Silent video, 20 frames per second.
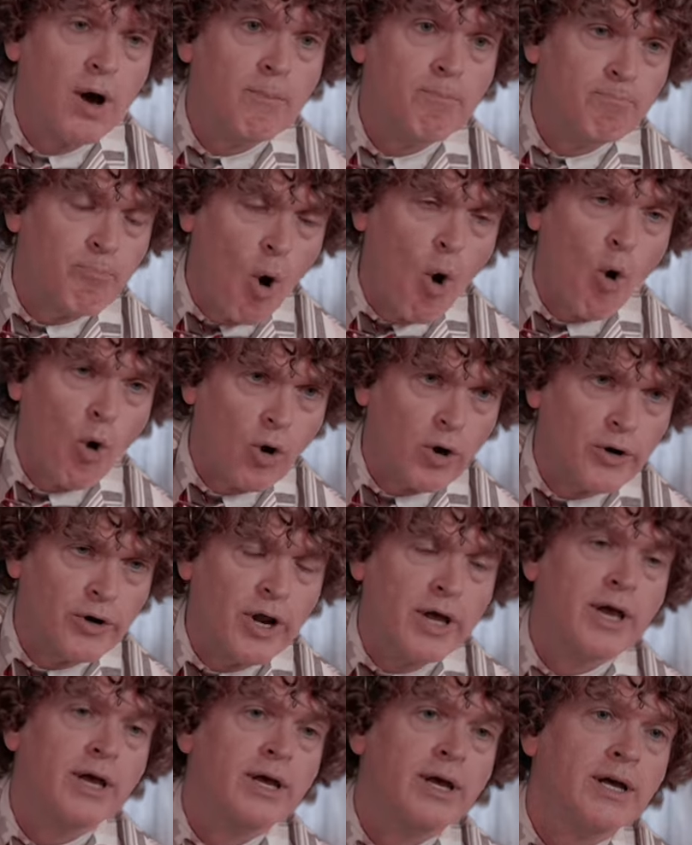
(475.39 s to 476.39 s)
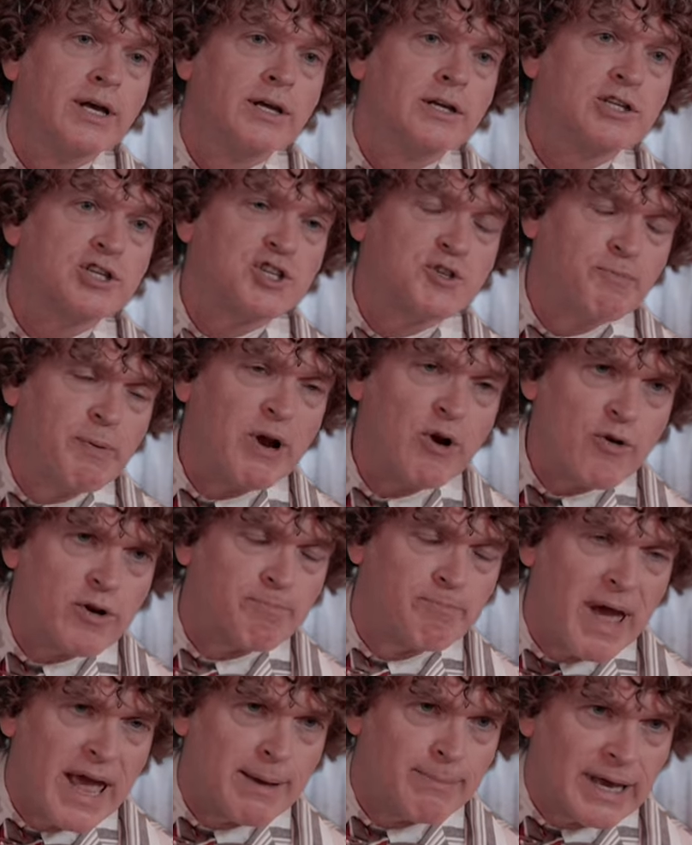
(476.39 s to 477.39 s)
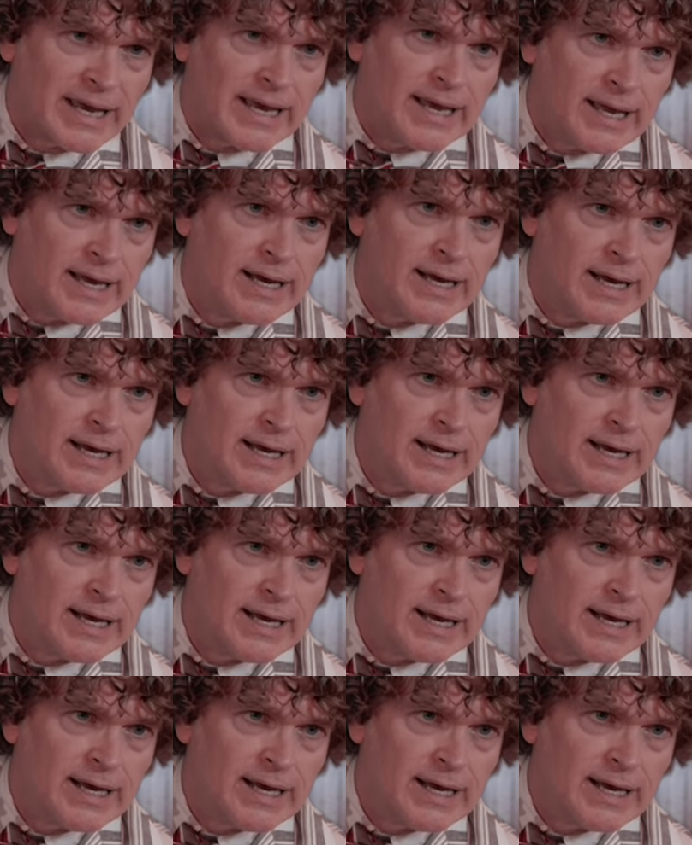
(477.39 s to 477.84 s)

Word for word: born spirit baby.